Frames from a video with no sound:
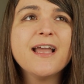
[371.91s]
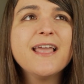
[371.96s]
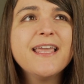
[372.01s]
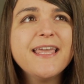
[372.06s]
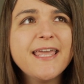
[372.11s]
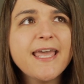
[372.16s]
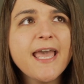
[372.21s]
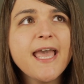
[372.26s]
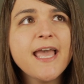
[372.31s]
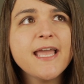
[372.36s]

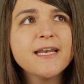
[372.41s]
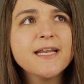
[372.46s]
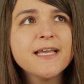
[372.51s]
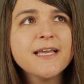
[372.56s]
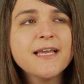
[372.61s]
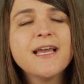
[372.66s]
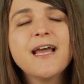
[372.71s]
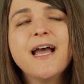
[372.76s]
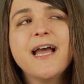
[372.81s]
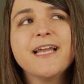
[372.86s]

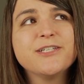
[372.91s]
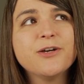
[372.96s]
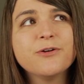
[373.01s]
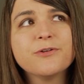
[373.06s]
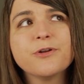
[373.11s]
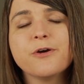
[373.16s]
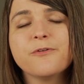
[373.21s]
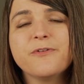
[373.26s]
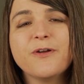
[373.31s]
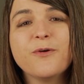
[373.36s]
Again, I don't
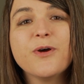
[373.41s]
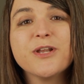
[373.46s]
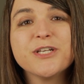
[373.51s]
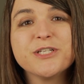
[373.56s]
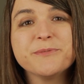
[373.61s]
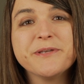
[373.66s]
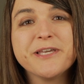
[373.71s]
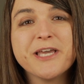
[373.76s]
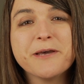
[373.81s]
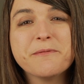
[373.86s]
know if I want
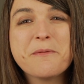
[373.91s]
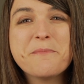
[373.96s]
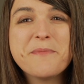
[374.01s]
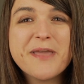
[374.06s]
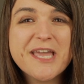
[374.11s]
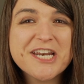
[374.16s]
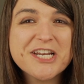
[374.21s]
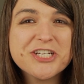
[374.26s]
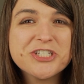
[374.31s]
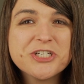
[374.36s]
to become a
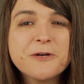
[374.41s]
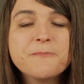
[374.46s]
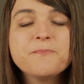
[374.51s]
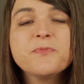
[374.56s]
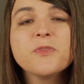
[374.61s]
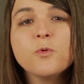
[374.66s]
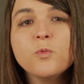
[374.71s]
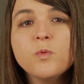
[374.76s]
manager,